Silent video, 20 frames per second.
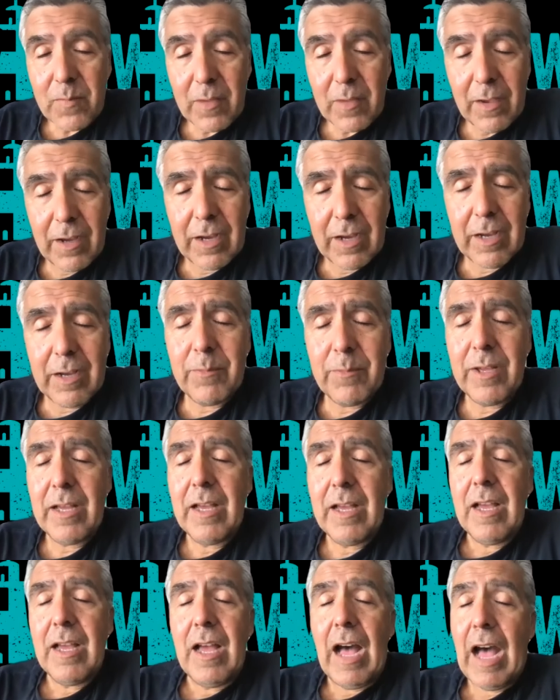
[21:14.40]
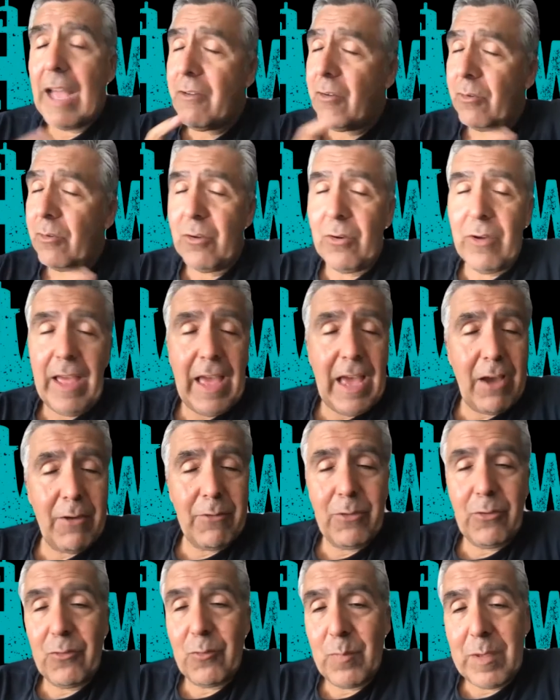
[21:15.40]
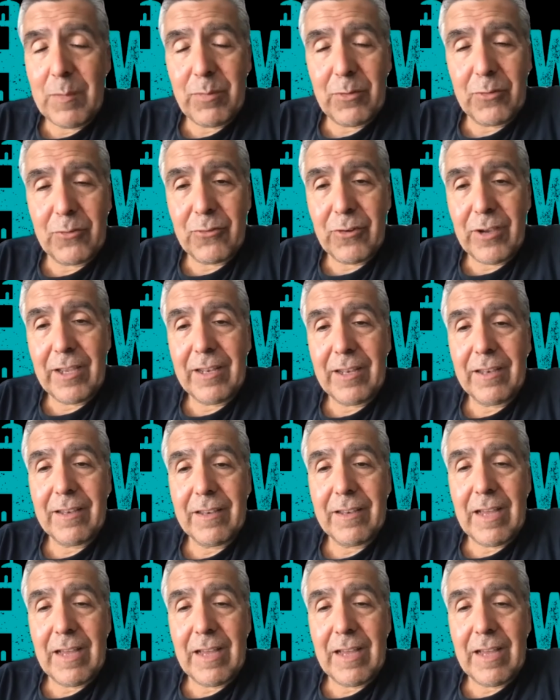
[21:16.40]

Um, I don't know how those people train.